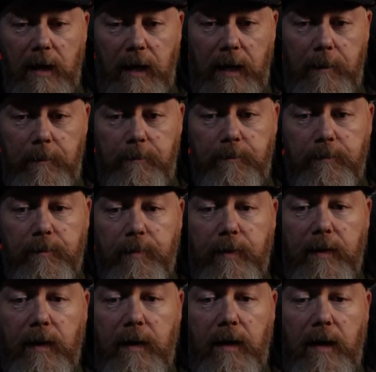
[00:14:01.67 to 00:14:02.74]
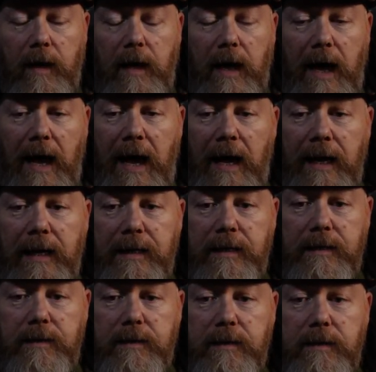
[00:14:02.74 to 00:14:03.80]
Um,
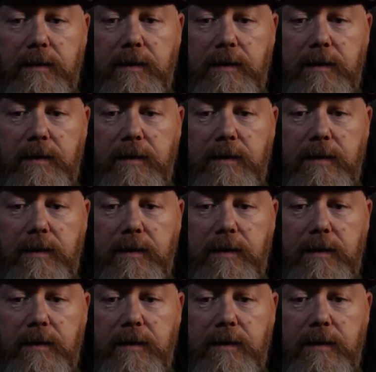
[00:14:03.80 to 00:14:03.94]
and